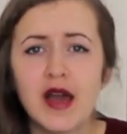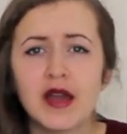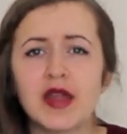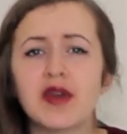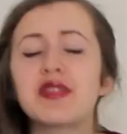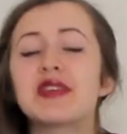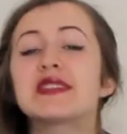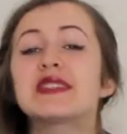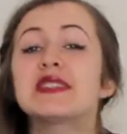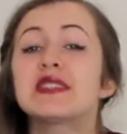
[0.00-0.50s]

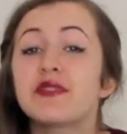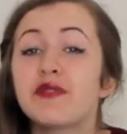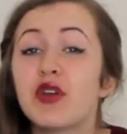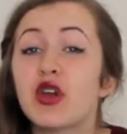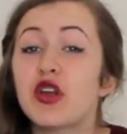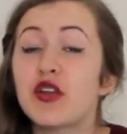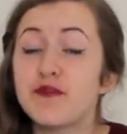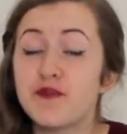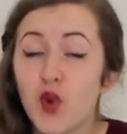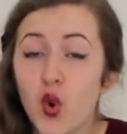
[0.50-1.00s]
Now this is a
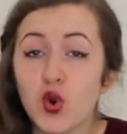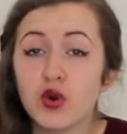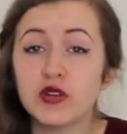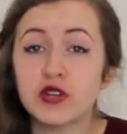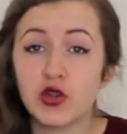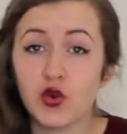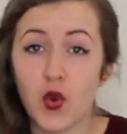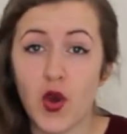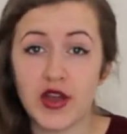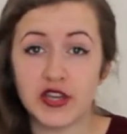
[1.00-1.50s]
very
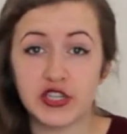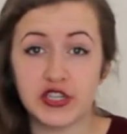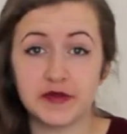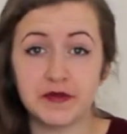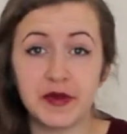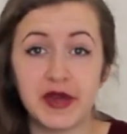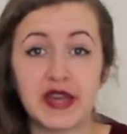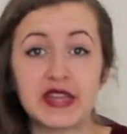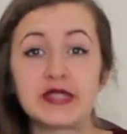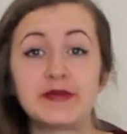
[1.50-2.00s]
important question
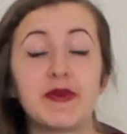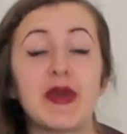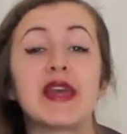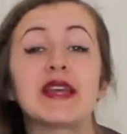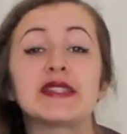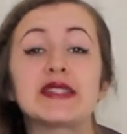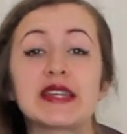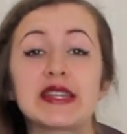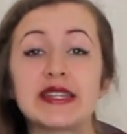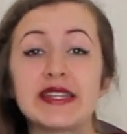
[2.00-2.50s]
because
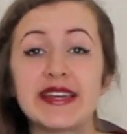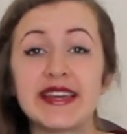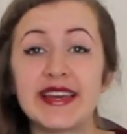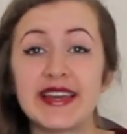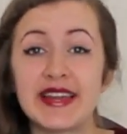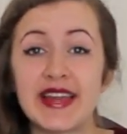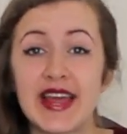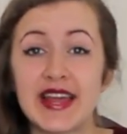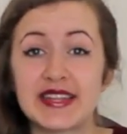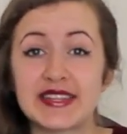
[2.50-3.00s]
basically
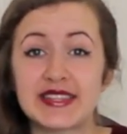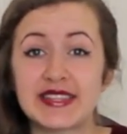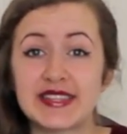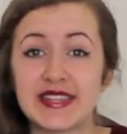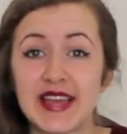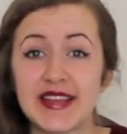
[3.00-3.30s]
it's,